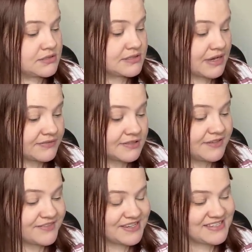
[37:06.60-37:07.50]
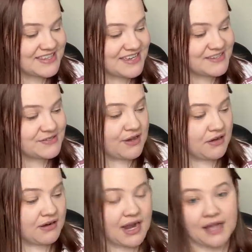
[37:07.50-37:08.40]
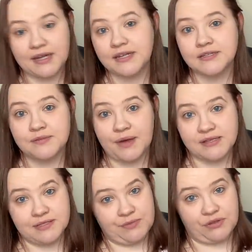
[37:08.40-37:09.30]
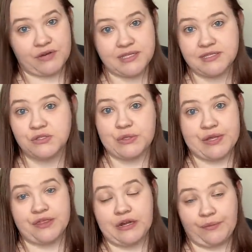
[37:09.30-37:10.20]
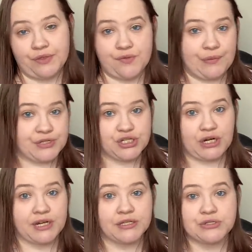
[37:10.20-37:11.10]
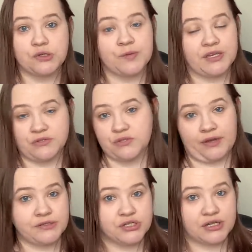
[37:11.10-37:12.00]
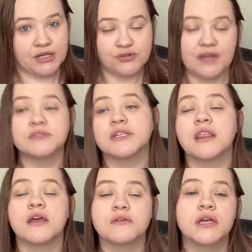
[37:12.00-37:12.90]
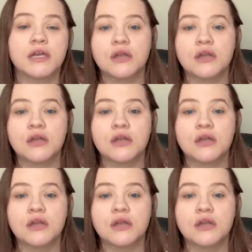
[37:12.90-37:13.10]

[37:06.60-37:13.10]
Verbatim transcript: several of these things are, I needed to buy some threads, and so I thought I would throw a chart in too because threads should not travel alone.